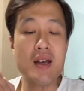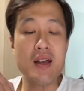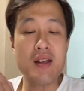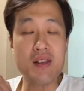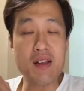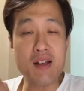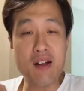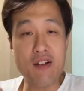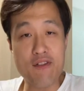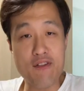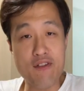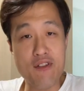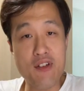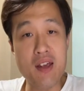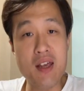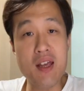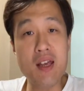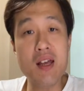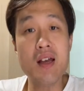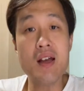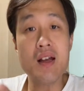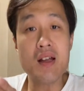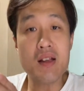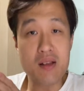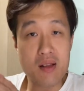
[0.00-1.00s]
the v
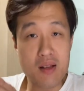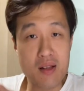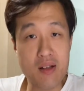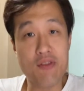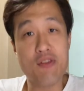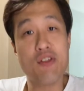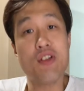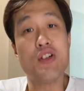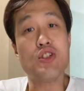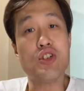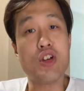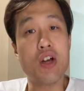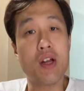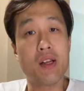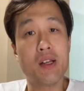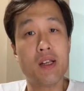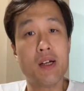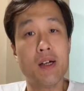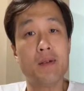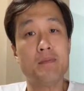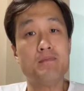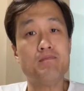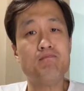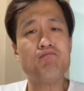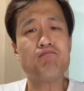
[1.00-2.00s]
differentiated.